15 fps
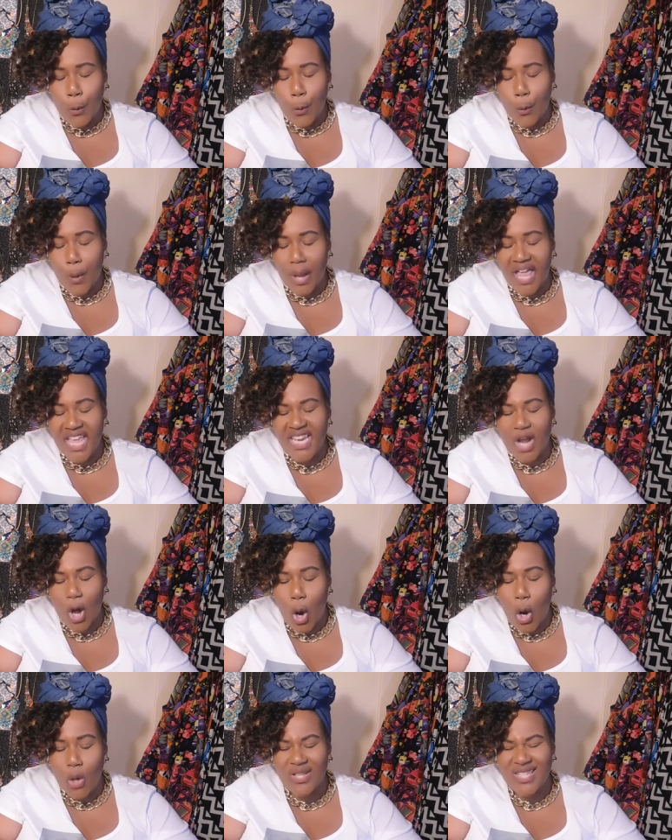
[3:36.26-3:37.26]
We can
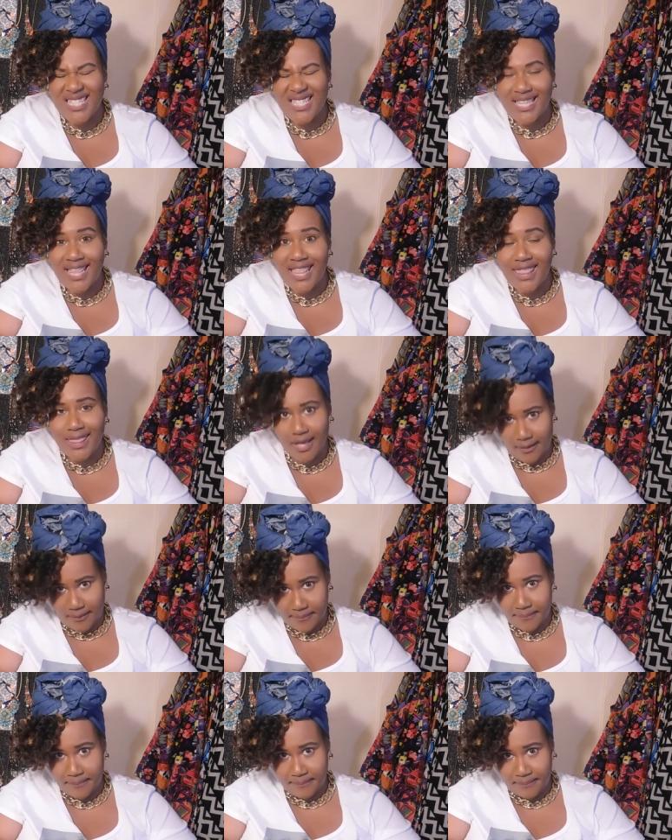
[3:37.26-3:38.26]
all see them.
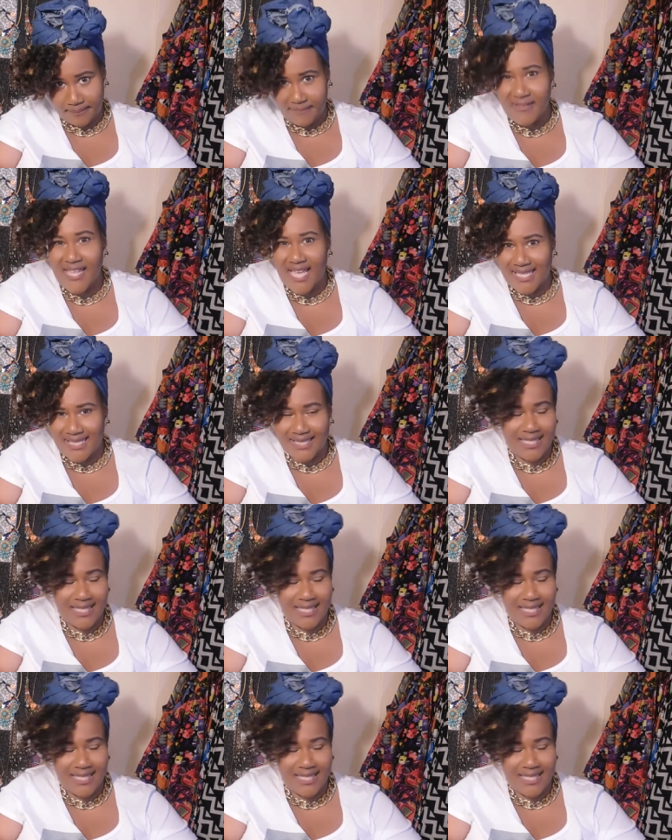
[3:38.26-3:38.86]
Yes.